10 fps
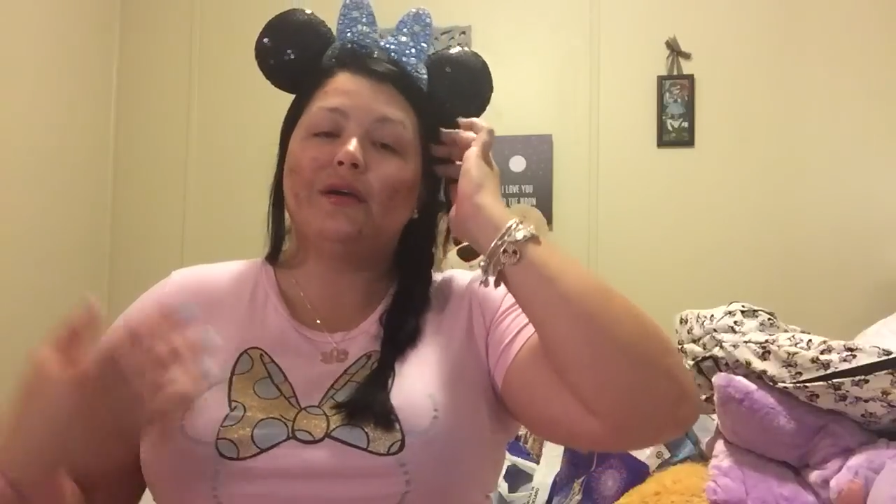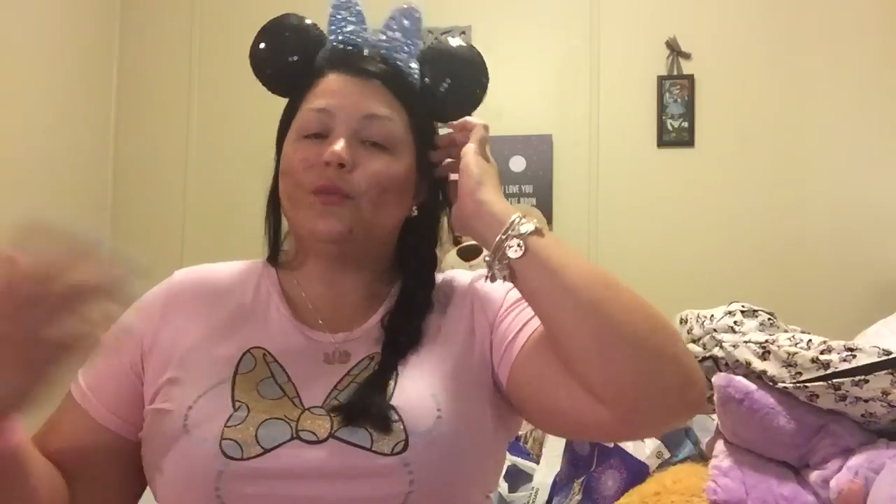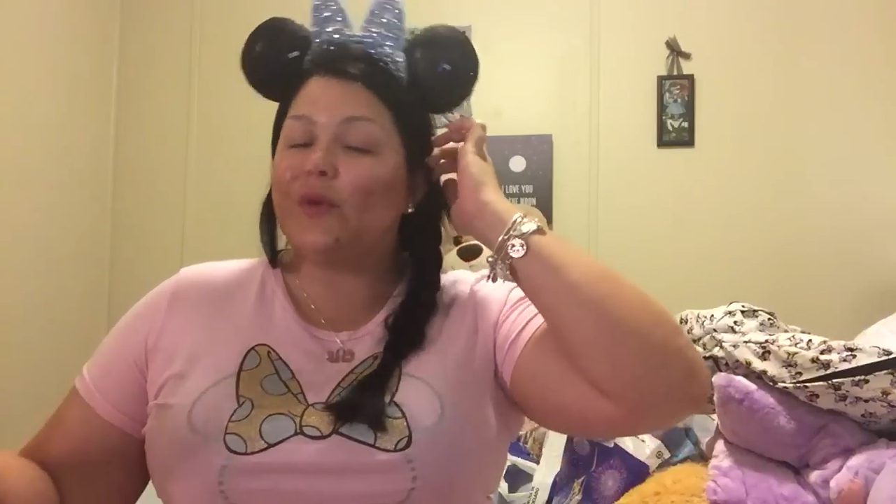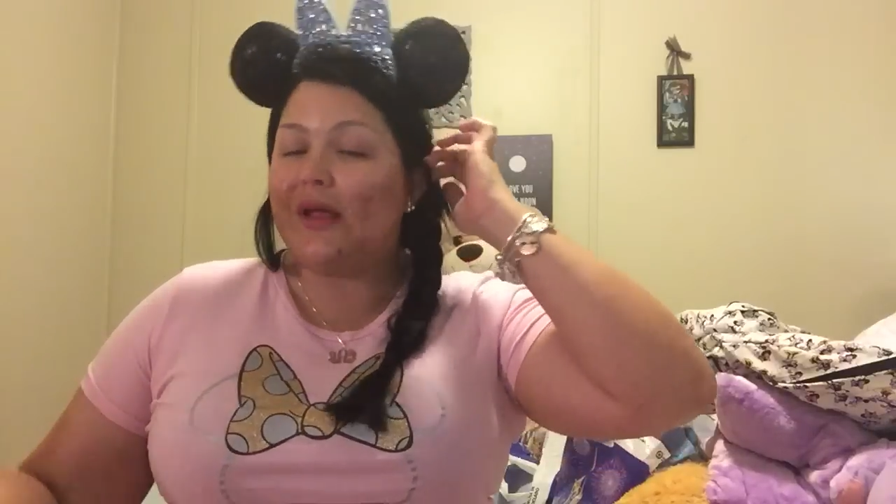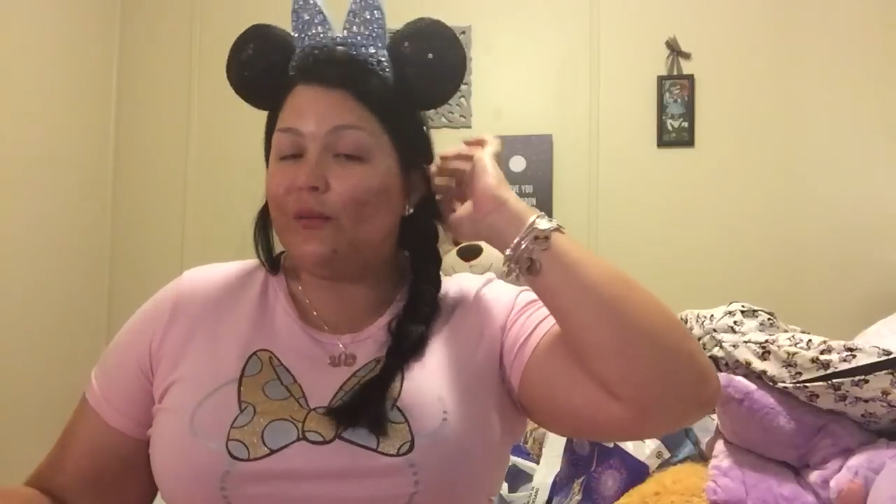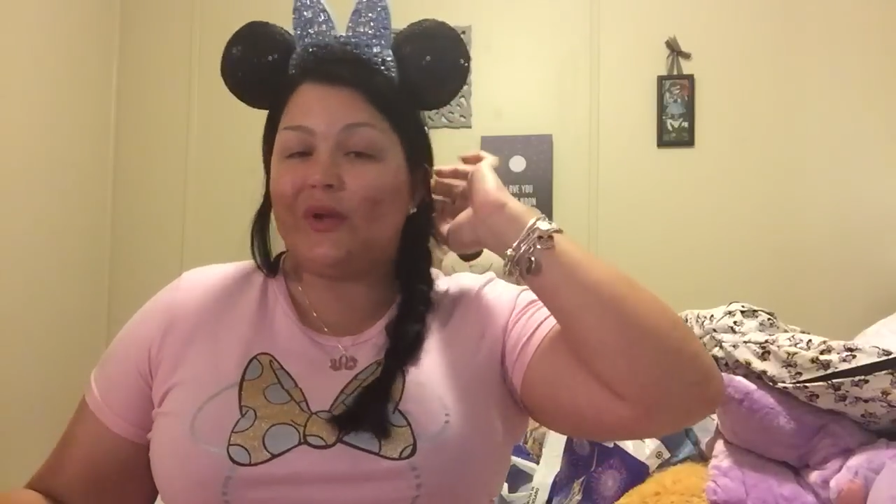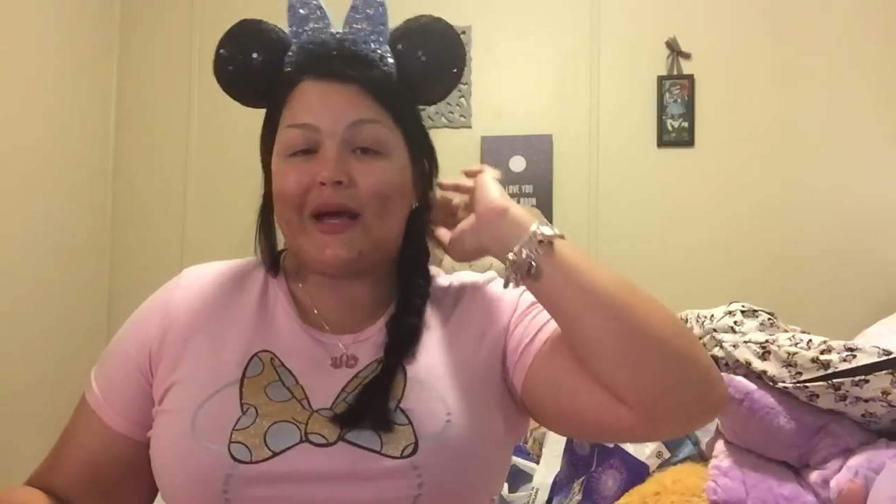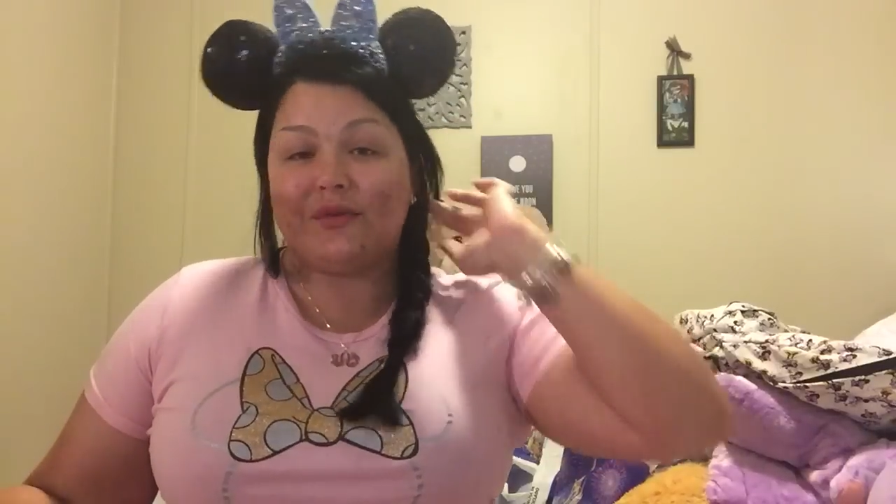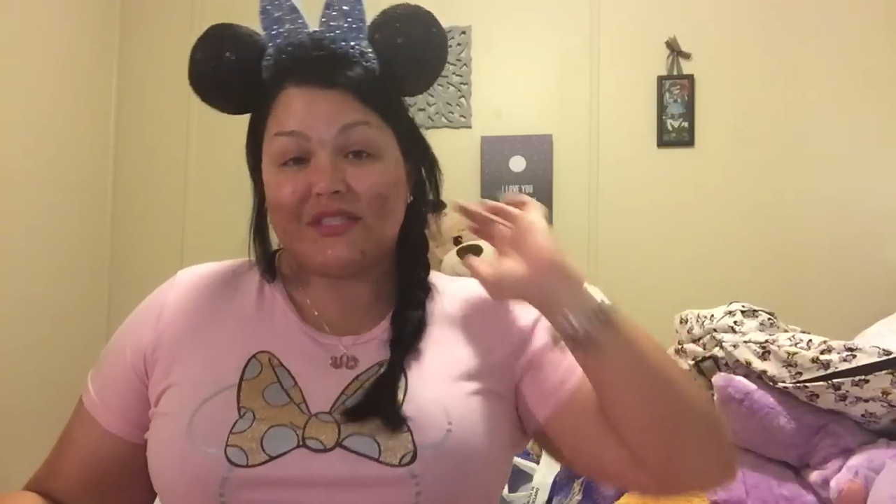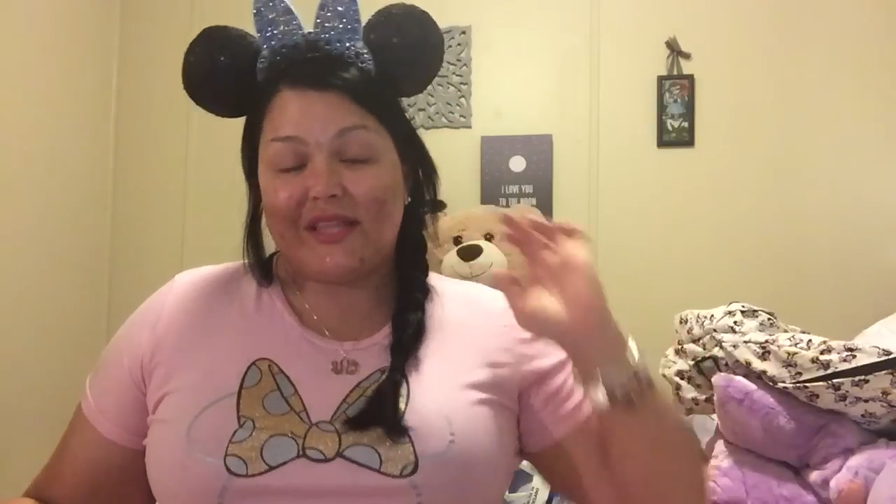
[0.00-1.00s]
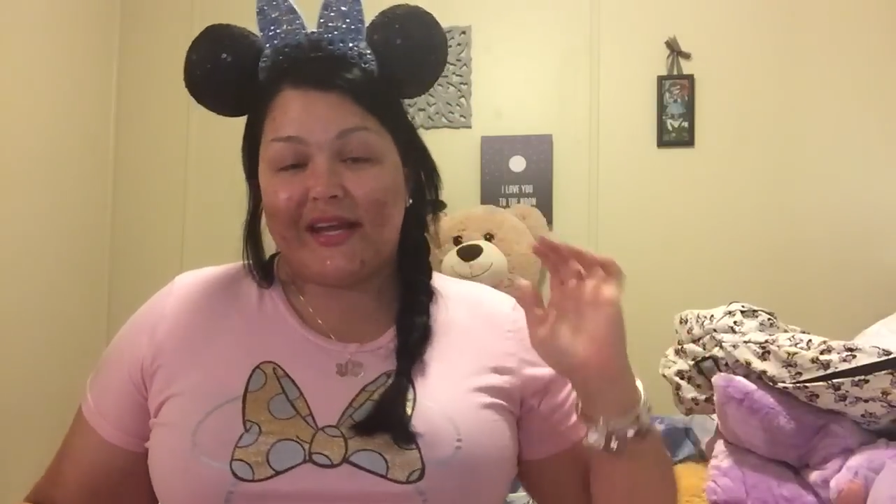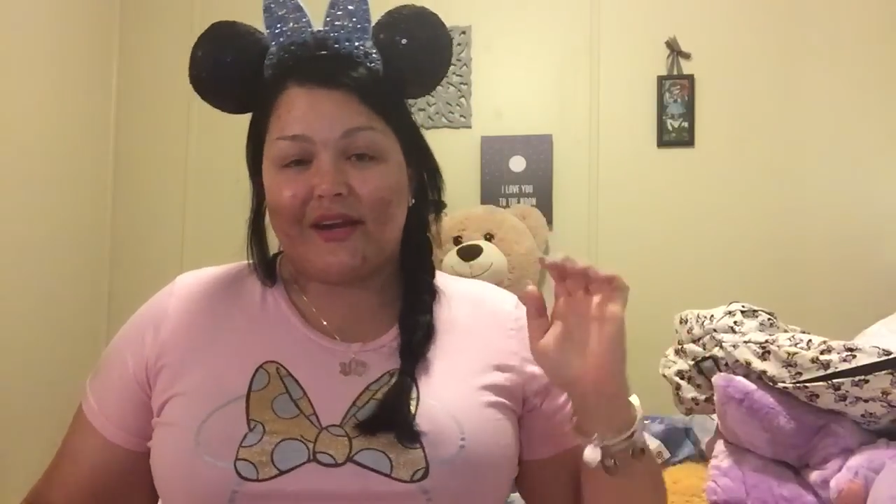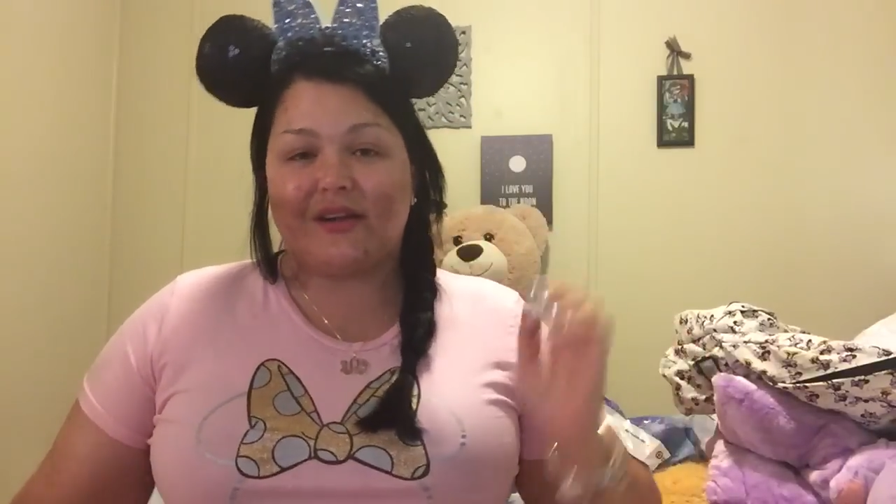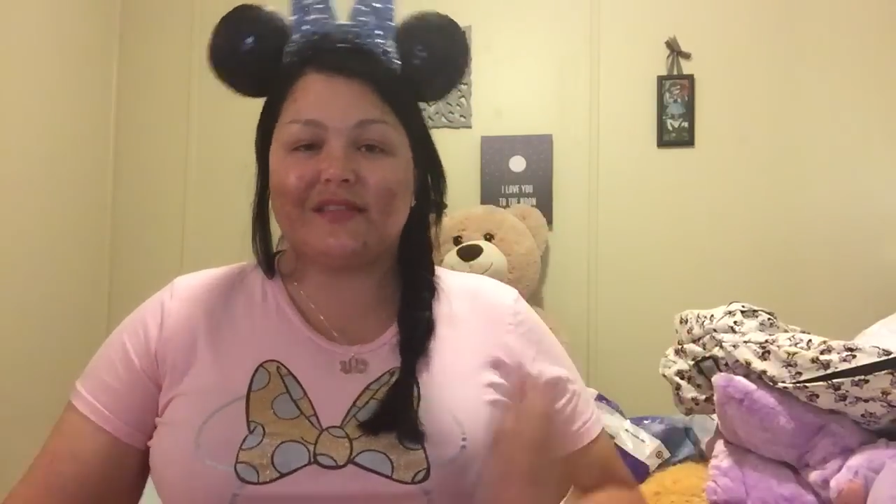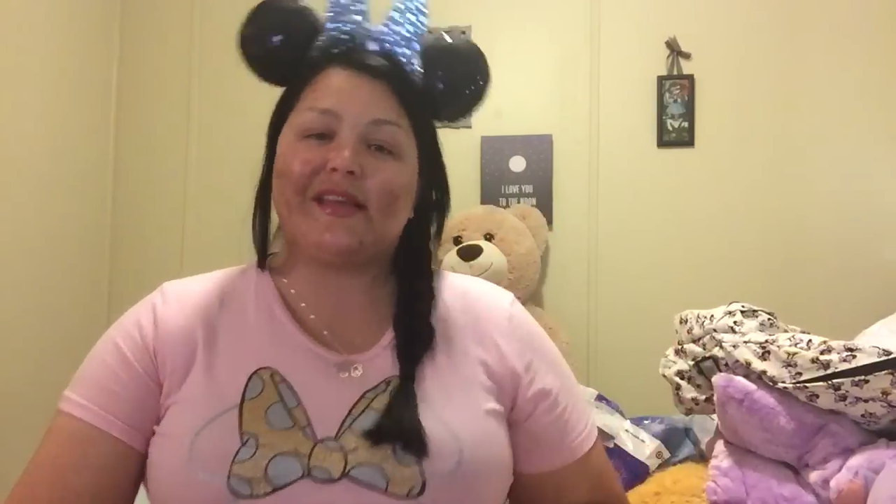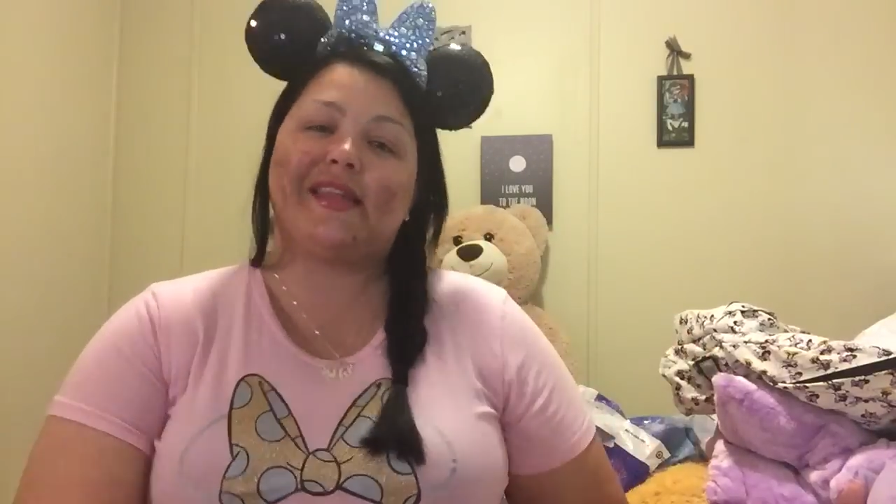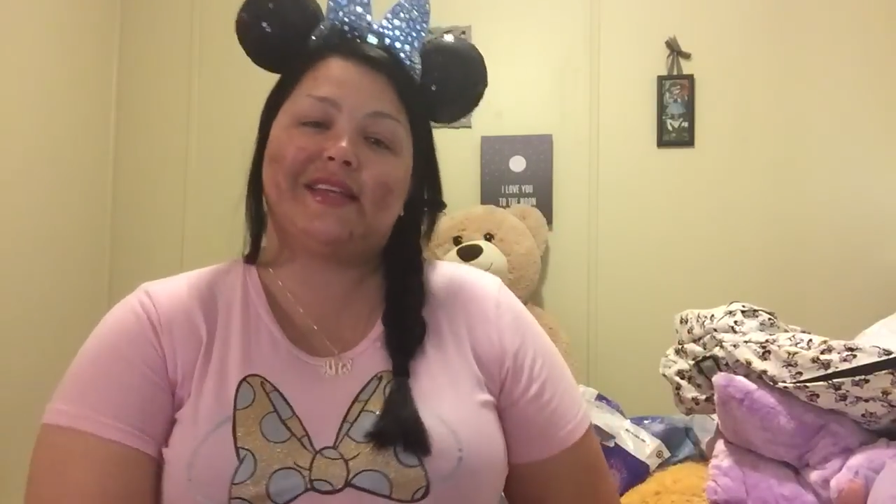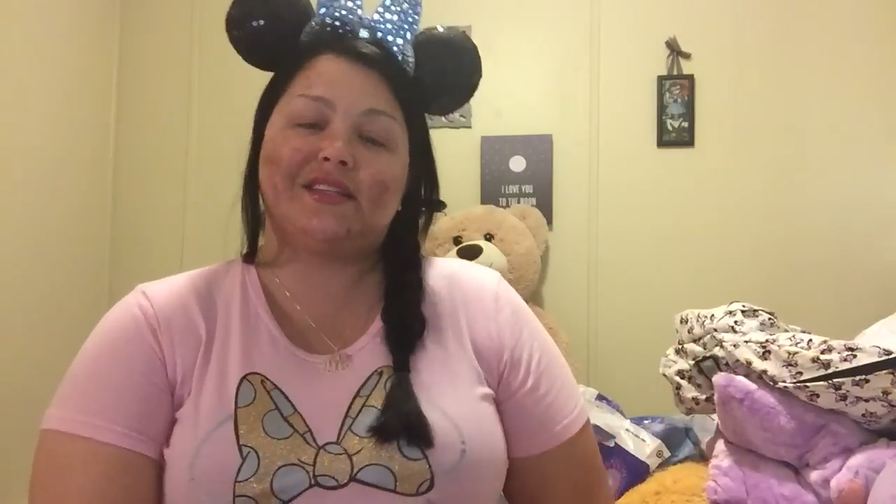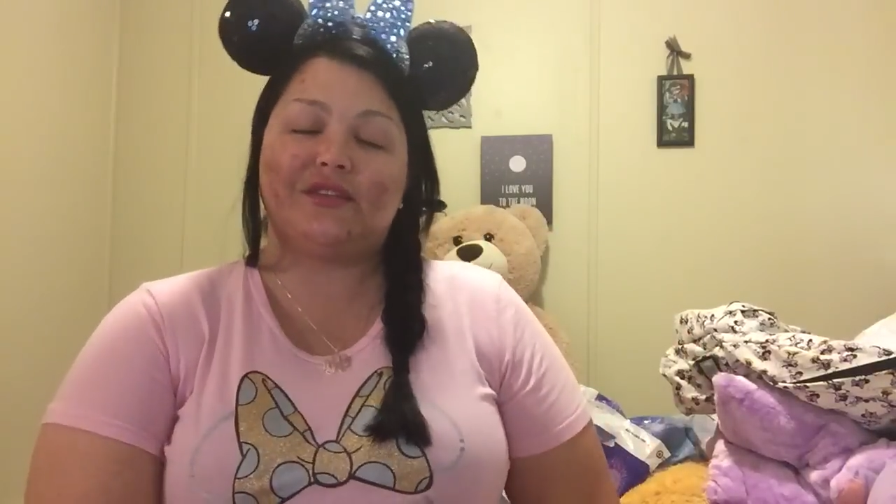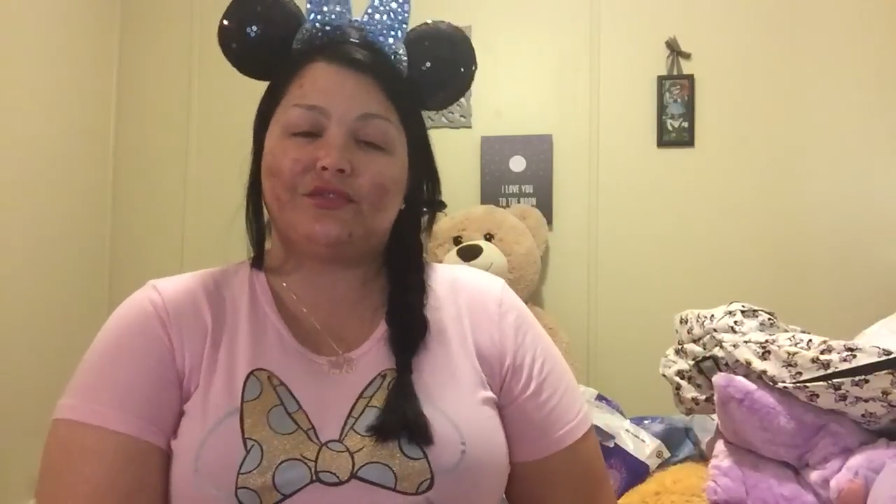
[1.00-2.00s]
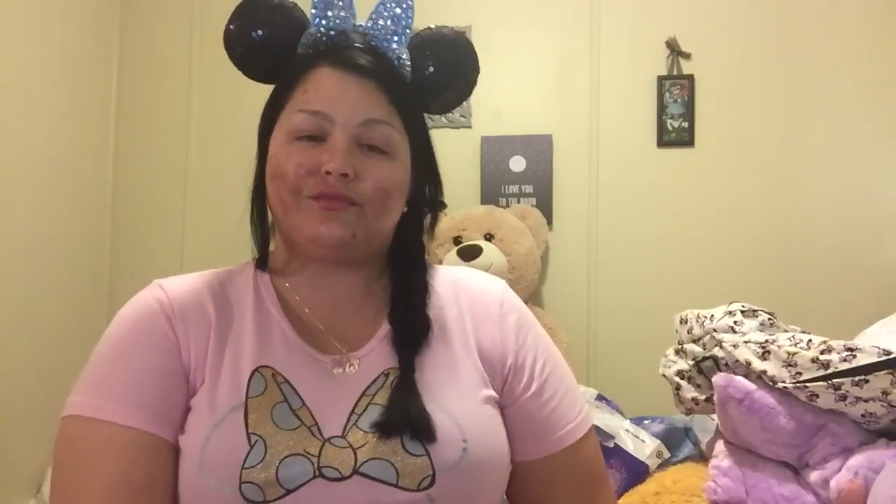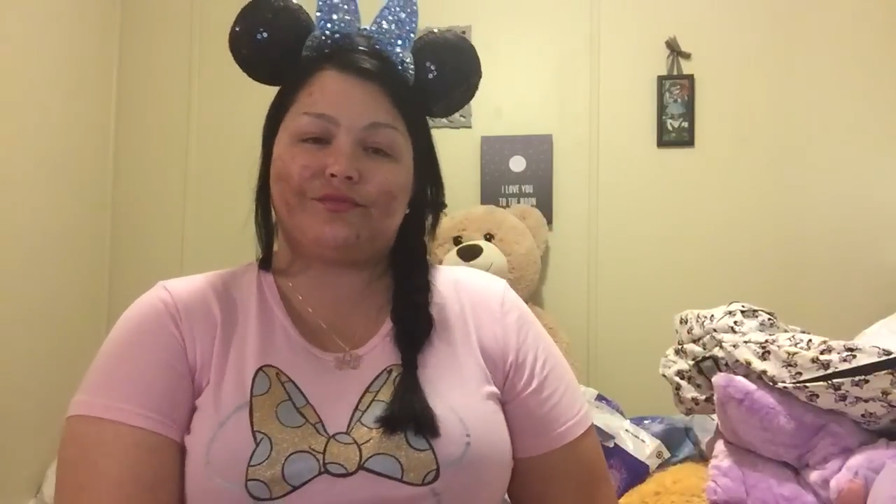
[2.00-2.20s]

while I was there because I like to,